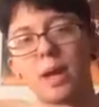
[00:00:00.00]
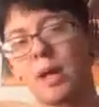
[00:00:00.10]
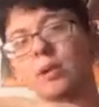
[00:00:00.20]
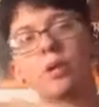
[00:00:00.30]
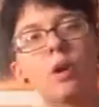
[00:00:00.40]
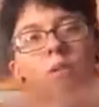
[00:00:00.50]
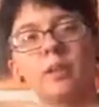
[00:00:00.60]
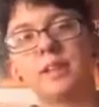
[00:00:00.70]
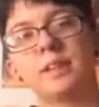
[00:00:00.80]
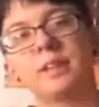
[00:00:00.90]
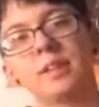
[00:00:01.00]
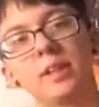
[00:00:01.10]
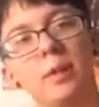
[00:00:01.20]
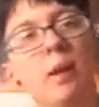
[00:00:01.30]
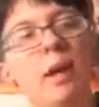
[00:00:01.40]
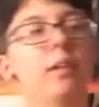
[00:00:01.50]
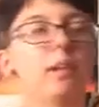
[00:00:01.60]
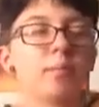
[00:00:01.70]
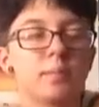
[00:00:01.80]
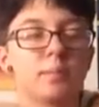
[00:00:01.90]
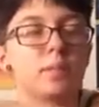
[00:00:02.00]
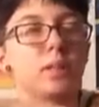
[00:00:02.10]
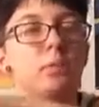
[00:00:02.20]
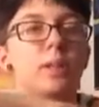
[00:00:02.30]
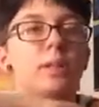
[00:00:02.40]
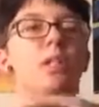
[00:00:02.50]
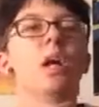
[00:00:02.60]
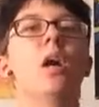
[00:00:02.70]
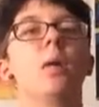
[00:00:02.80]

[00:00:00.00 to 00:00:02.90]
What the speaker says: band. Go listen to them. I love them so much.